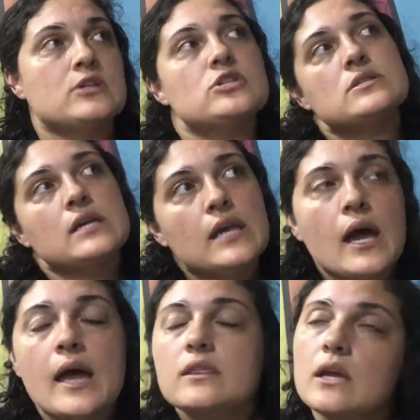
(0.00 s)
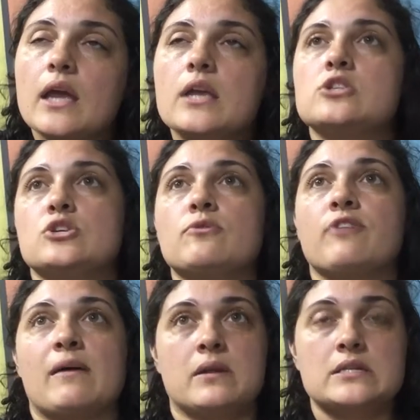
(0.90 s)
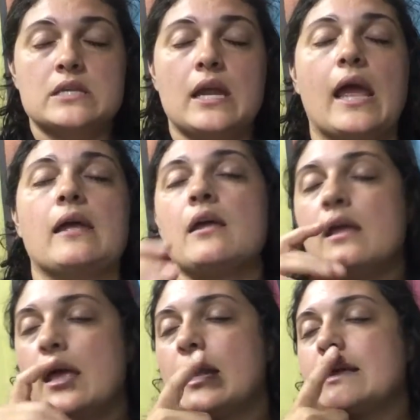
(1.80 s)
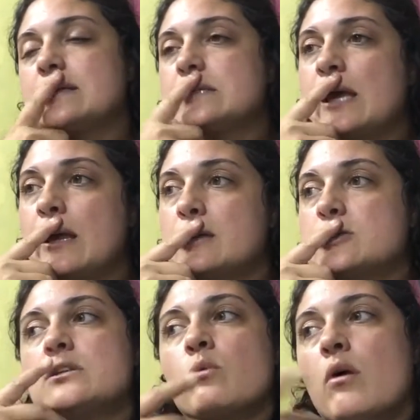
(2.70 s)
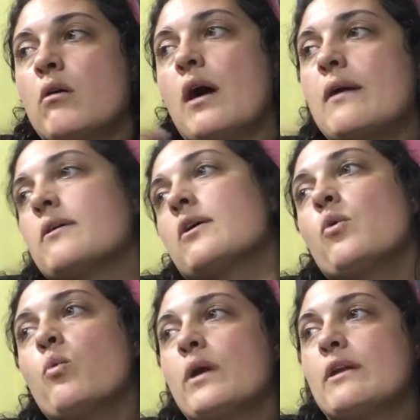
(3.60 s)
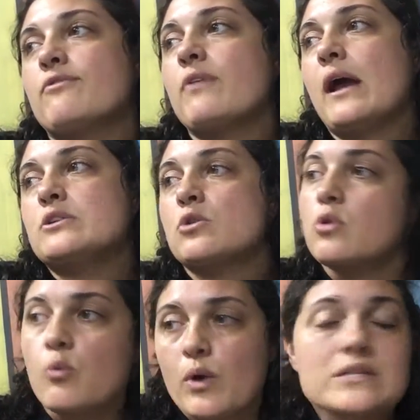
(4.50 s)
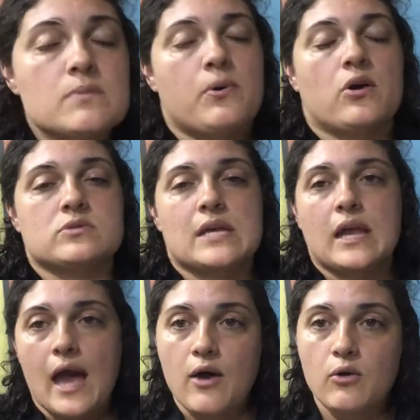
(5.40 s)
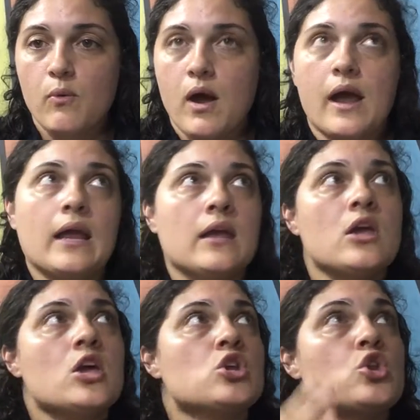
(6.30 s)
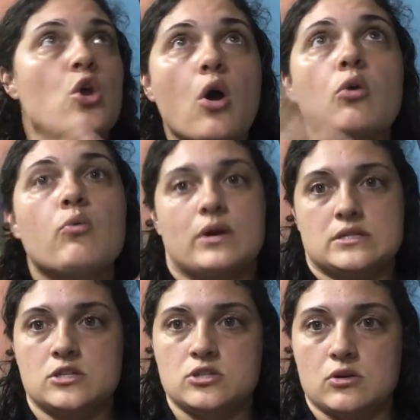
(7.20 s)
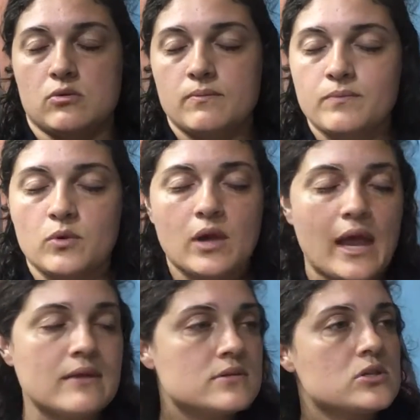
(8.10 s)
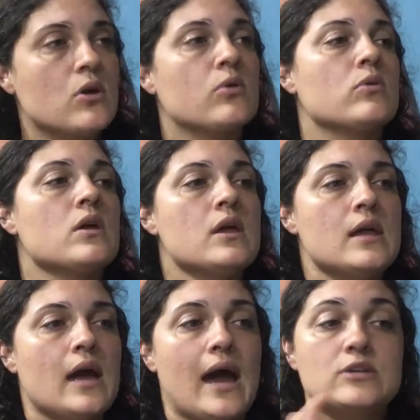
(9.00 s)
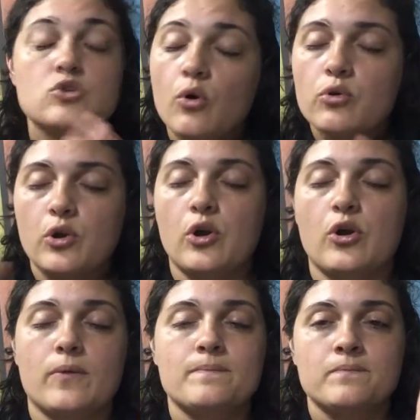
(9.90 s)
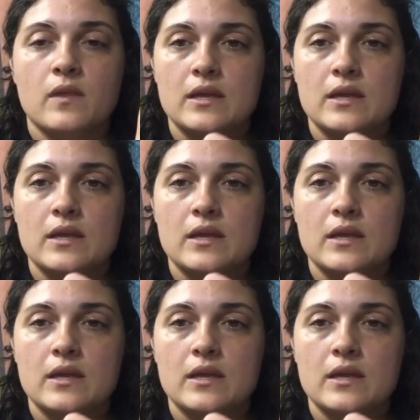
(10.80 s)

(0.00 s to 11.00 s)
And she's like, yeah, I think I can do 5 minutes a day. And I said, and she said, well, what if I don't know what to post? Like, how do I know what to do, okay? So I told her,